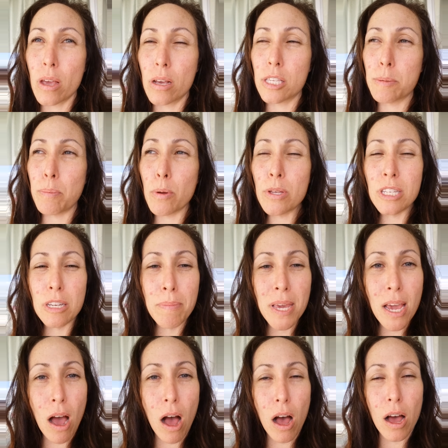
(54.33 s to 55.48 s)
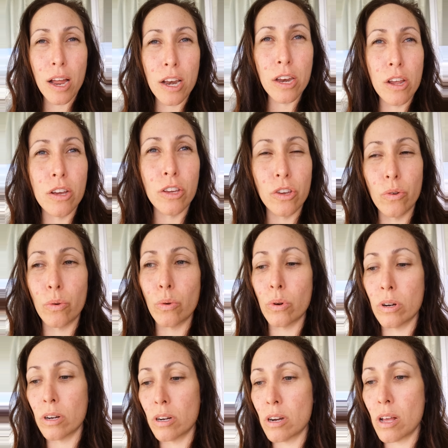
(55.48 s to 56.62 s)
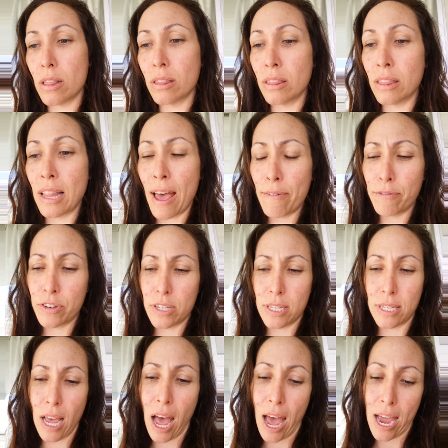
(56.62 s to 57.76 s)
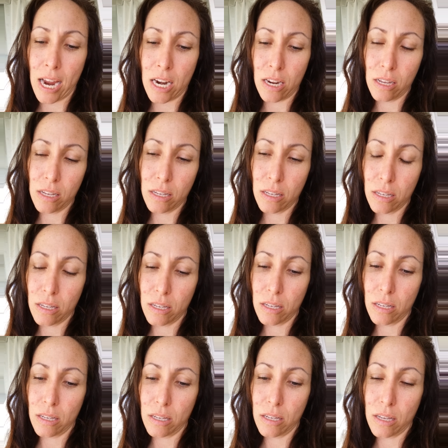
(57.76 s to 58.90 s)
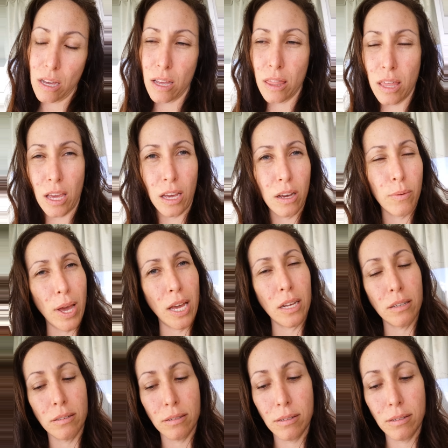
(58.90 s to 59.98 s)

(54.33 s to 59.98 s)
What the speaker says: It's supposed to be on your left side, I think. Wait.